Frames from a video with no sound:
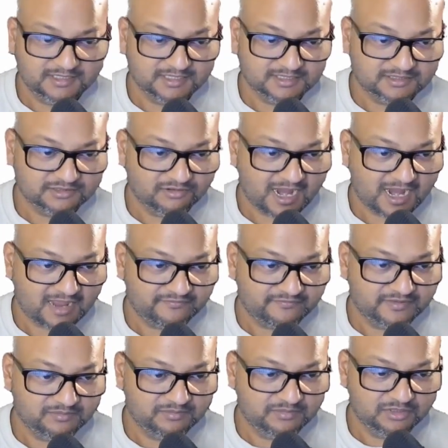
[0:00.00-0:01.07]
This
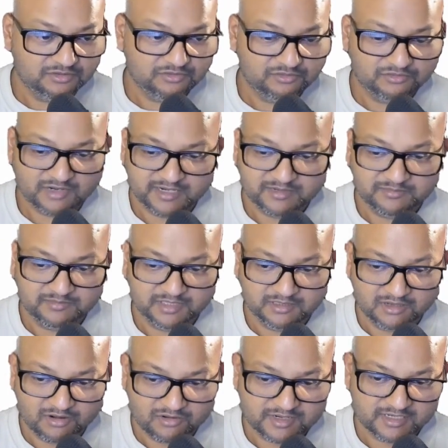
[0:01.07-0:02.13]
graph in blue right
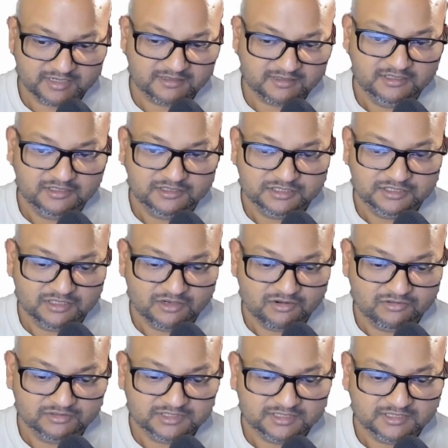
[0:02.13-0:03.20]
below it
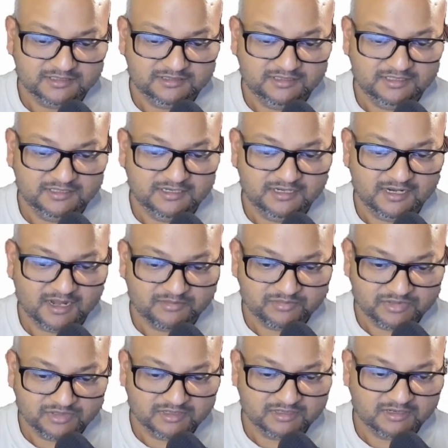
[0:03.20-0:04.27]
shows the
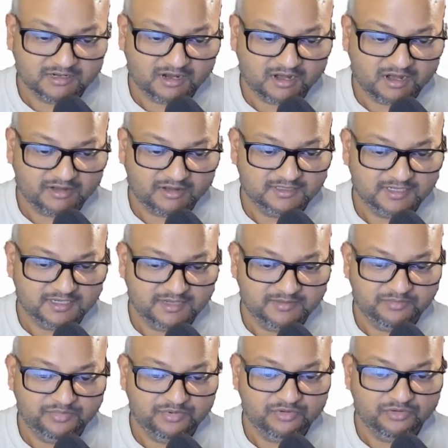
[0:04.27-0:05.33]
number of
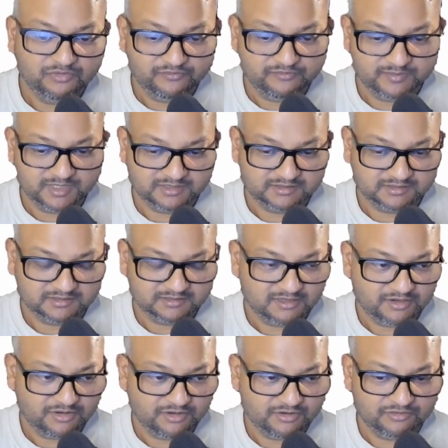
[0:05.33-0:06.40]
improvements
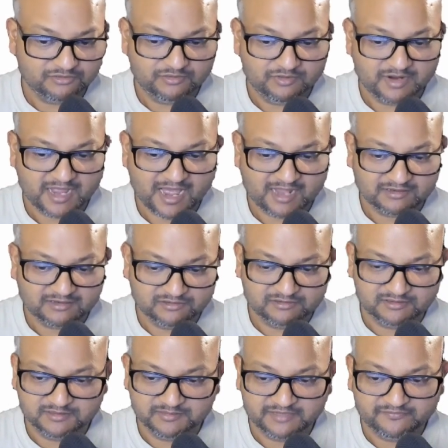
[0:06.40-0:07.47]
to
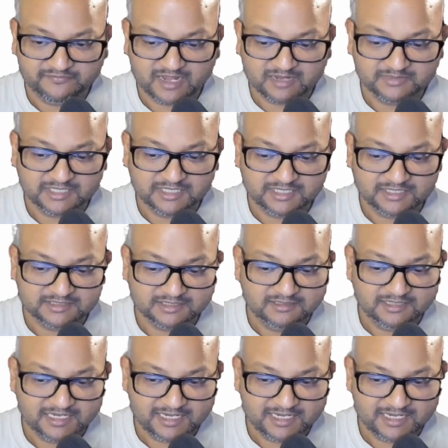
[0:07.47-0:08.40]
algorithmic families